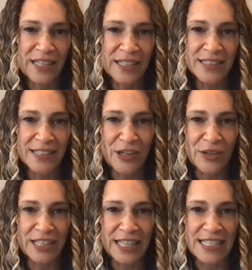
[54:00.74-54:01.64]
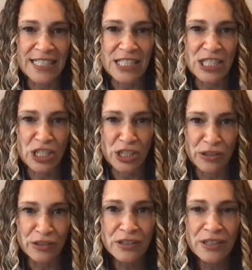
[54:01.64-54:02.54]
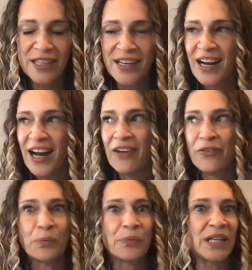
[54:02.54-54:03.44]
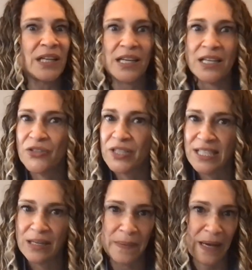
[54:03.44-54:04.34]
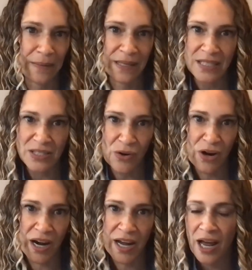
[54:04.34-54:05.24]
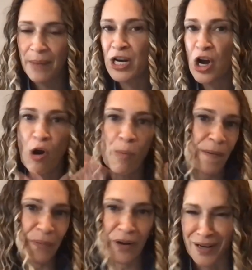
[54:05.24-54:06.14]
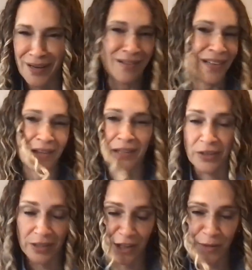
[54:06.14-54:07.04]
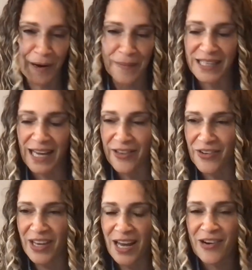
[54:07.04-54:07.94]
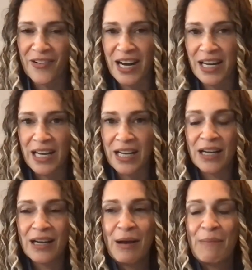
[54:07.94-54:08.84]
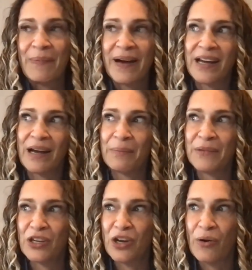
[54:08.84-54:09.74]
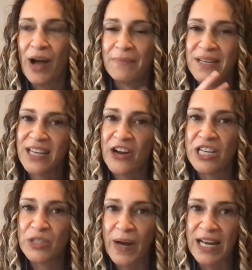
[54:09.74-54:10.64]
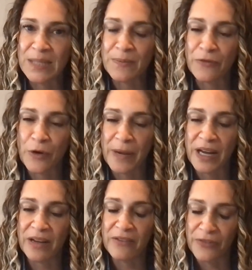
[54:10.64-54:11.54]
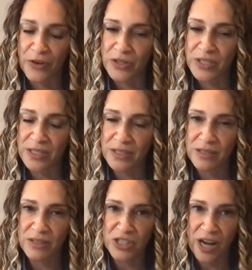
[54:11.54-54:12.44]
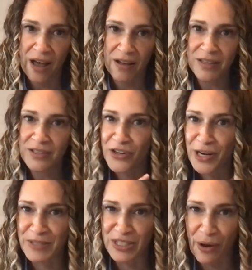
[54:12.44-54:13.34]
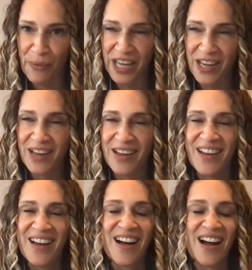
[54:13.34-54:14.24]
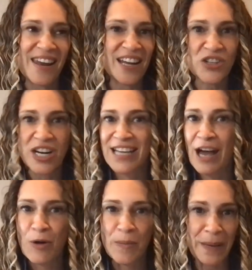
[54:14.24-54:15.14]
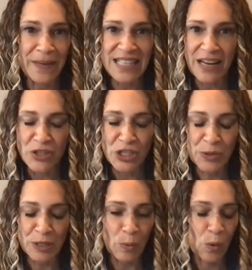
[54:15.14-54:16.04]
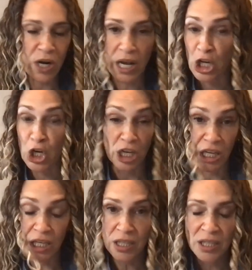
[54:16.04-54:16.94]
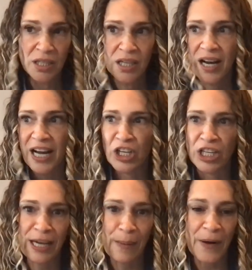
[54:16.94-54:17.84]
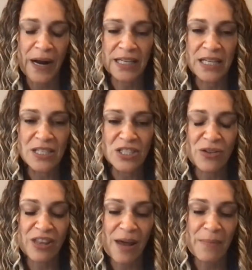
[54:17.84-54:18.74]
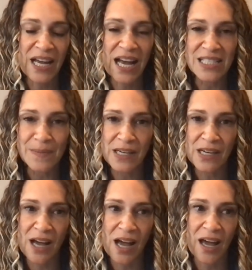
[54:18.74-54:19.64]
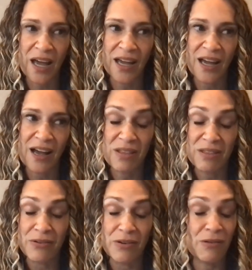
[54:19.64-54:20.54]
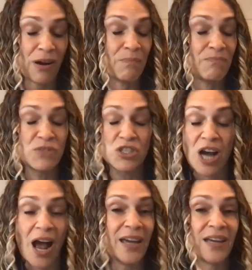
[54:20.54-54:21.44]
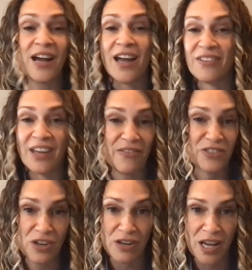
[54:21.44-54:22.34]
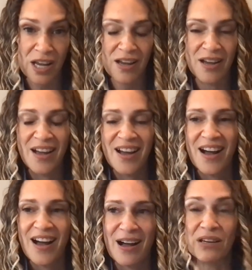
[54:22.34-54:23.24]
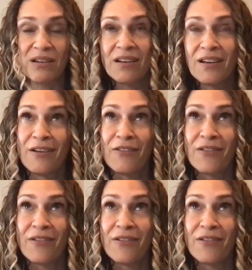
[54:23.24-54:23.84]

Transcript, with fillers: I would, you know, land at two. I have a really interesting baby story. I'm an open book. Clearly, you probably gathered that already. But um, you know, I miscarried twice before my first child. Her name's Zoe. And then I tried to have more babies after she was born. I couldn't. I couldn't get pregnant. So then my husband and I went through a giant IVF journey. We did